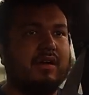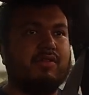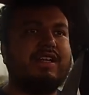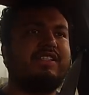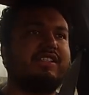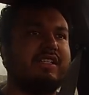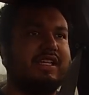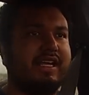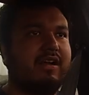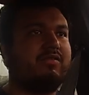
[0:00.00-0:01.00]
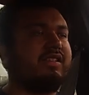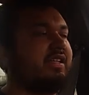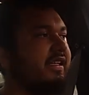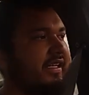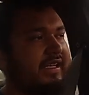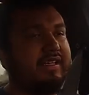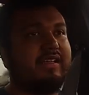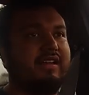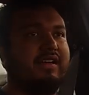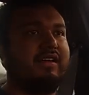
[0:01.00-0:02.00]
Originally, I was gonna get
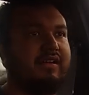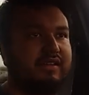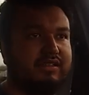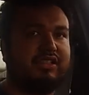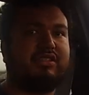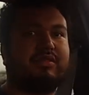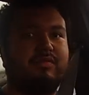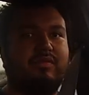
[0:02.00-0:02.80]
just